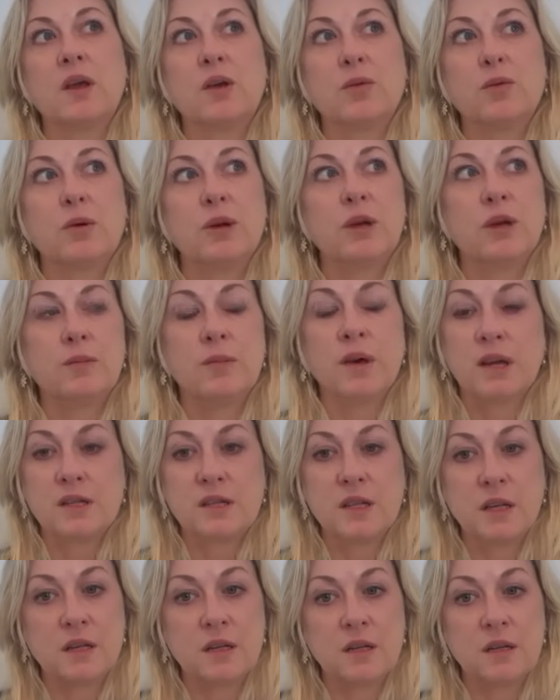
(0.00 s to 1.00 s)
We
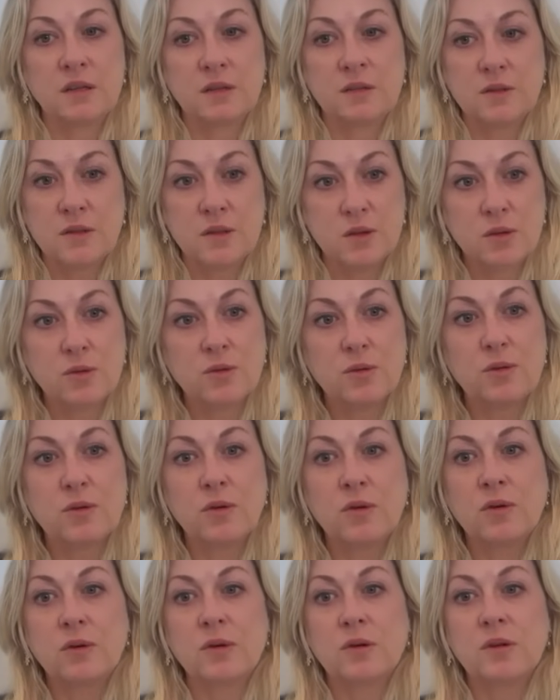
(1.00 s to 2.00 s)
meditated in
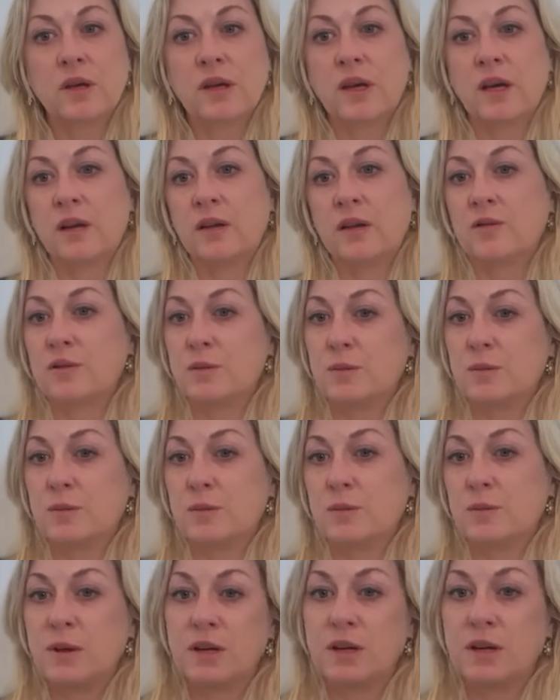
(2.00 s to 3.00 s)
school, and those
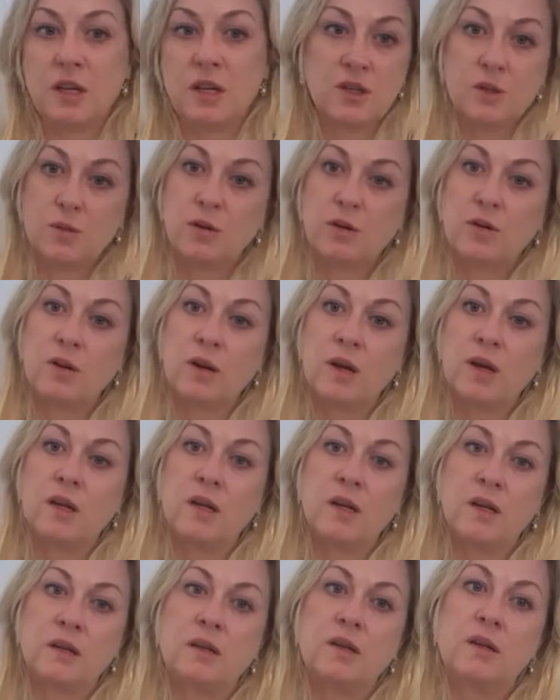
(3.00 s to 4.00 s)
meditations were
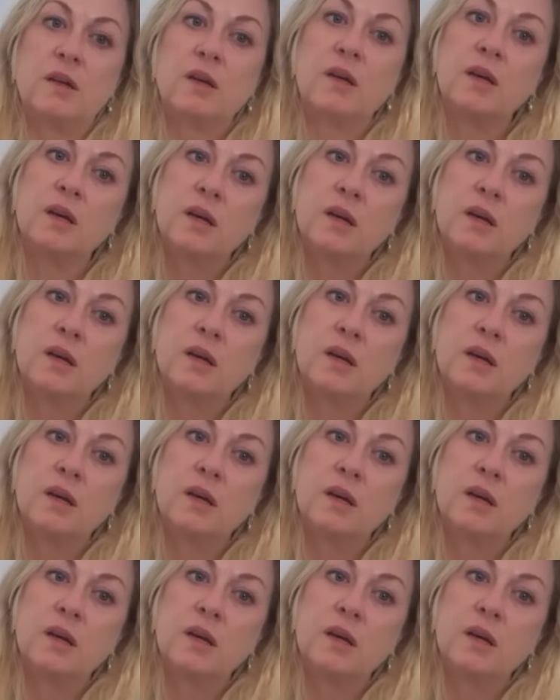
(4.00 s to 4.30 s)
graded.